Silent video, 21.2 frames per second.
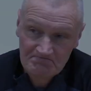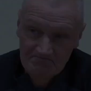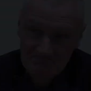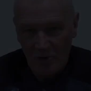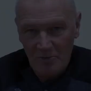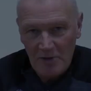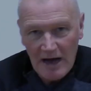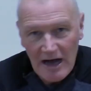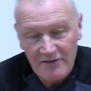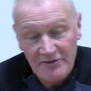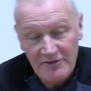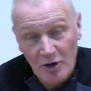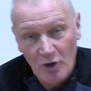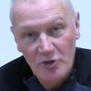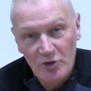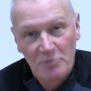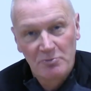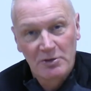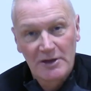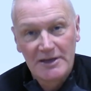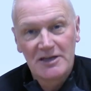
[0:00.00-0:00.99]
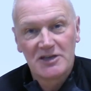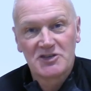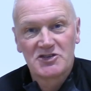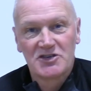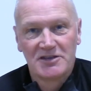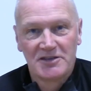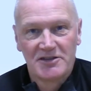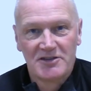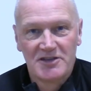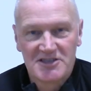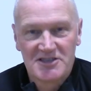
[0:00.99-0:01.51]
On behalf of all the players,
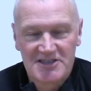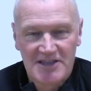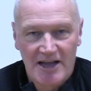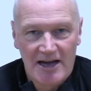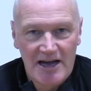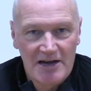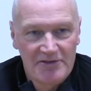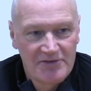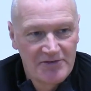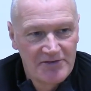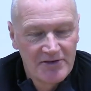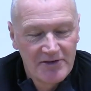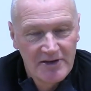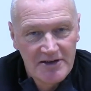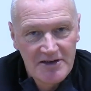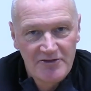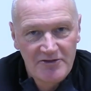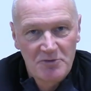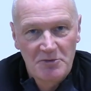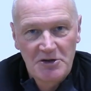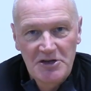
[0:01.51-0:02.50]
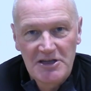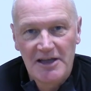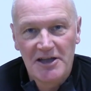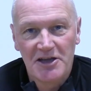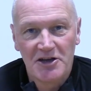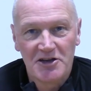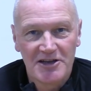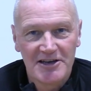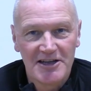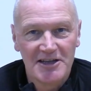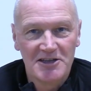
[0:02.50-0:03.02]
the staff and everybody at
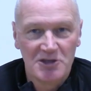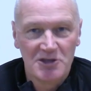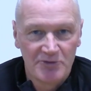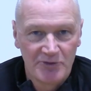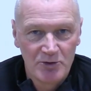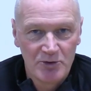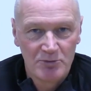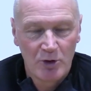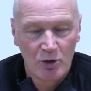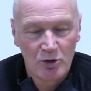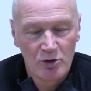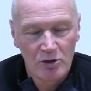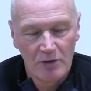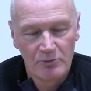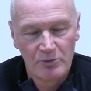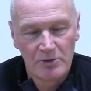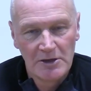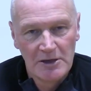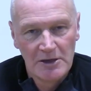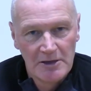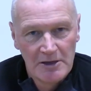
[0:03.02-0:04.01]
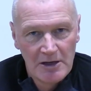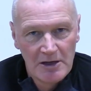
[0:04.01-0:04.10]
Ayr United Football Club,